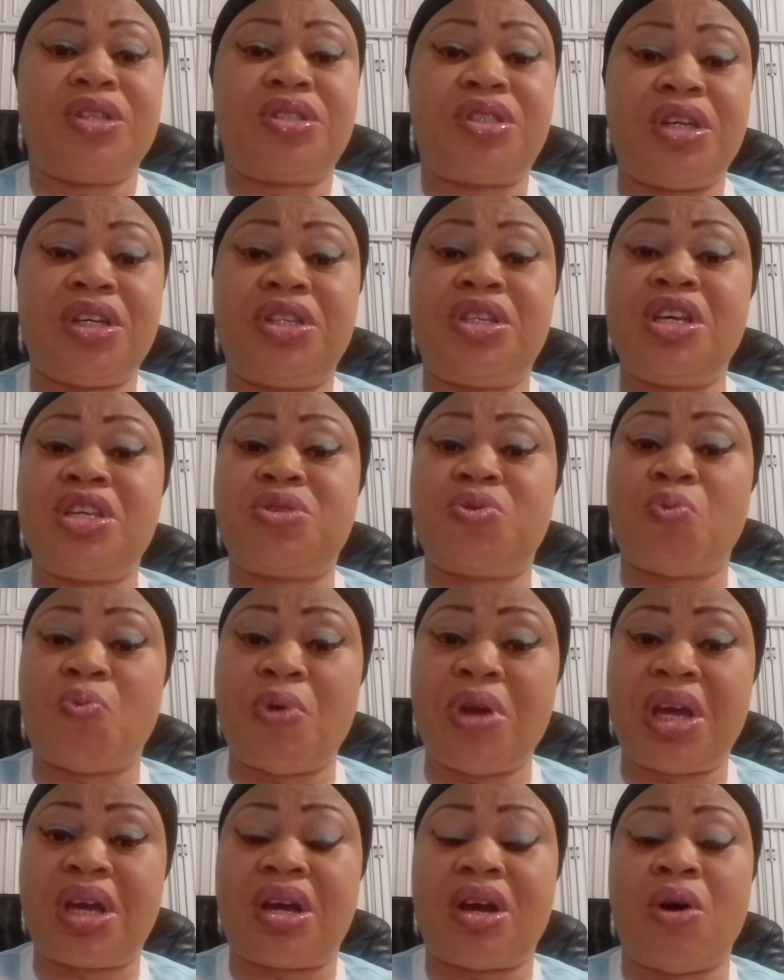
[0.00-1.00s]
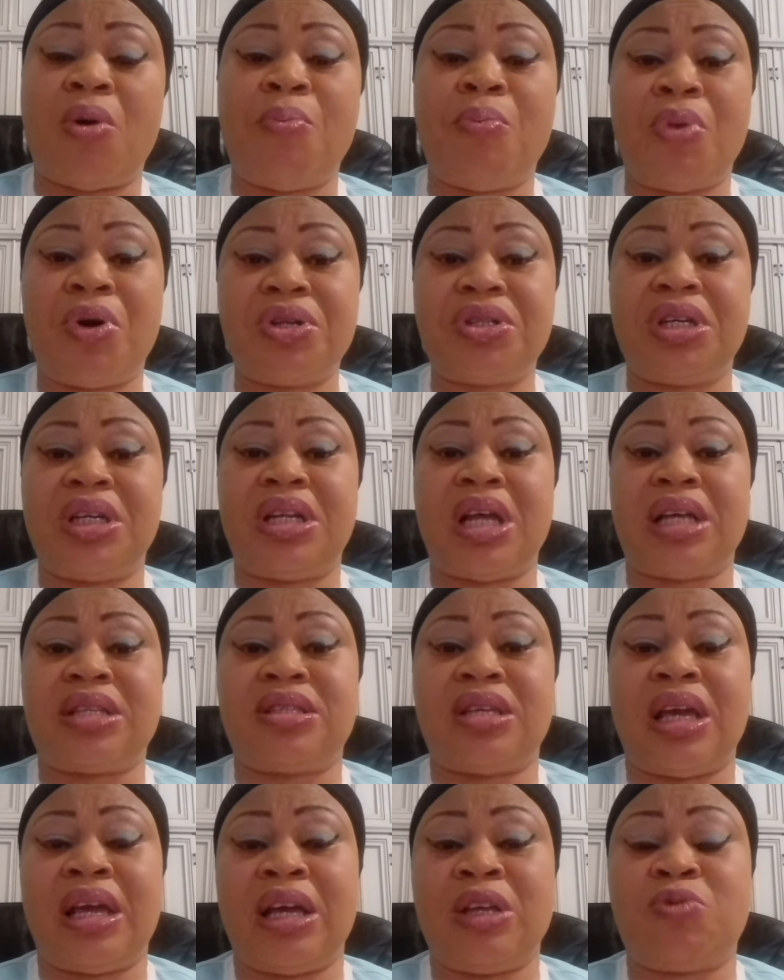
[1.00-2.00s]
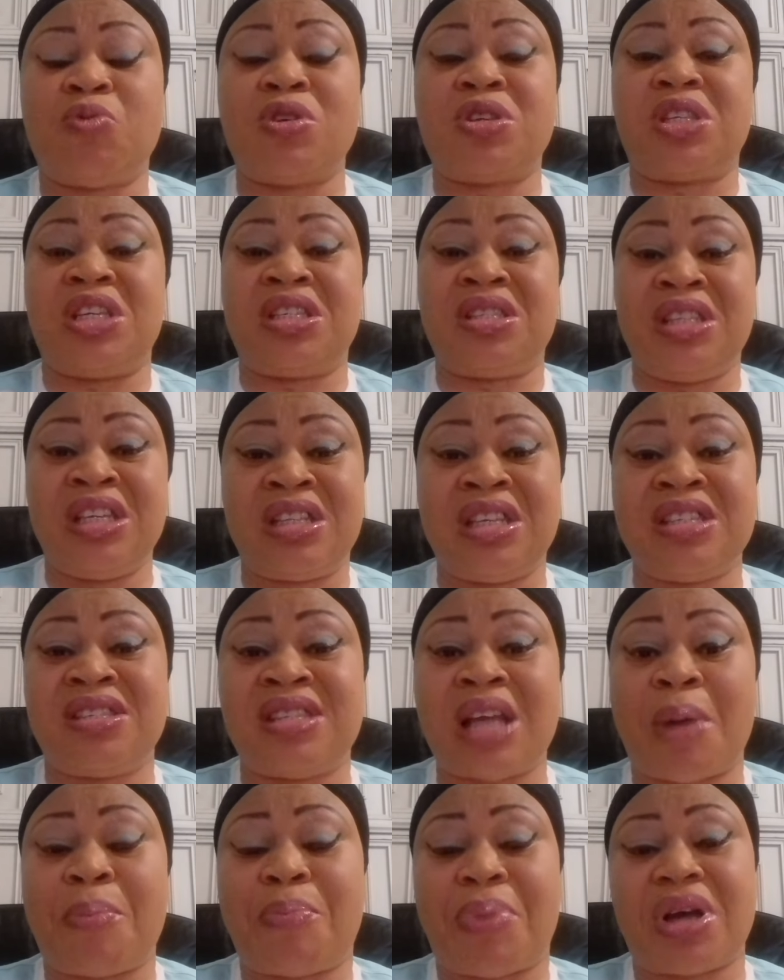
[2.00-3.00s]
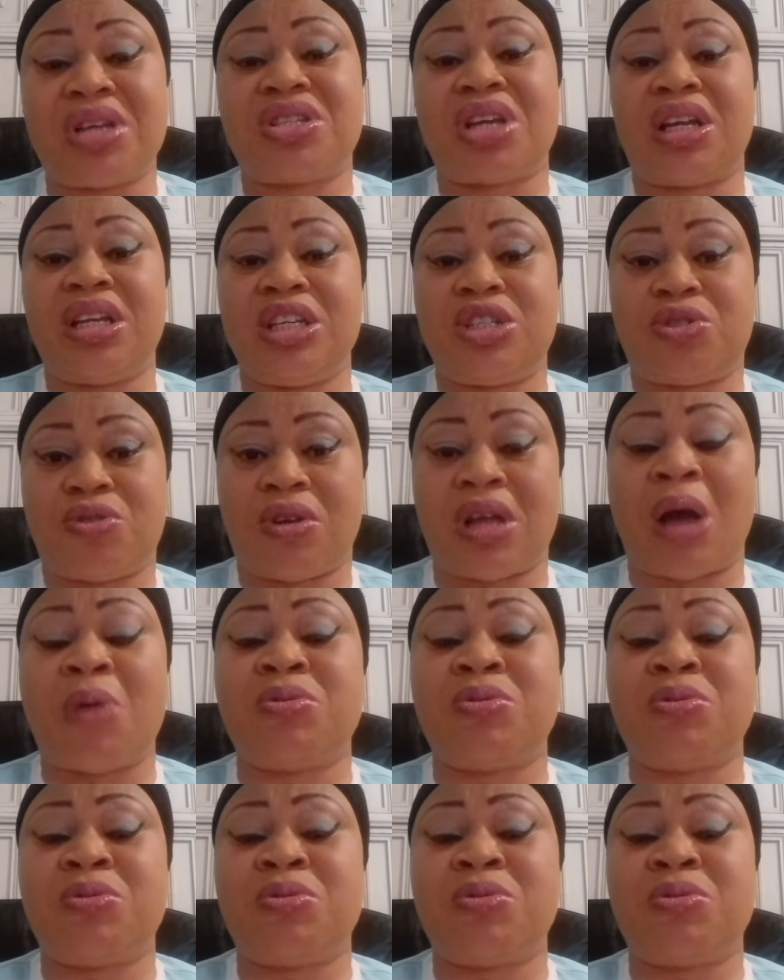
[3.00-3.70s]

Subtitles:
Till this week or Monday that it is now partially shut.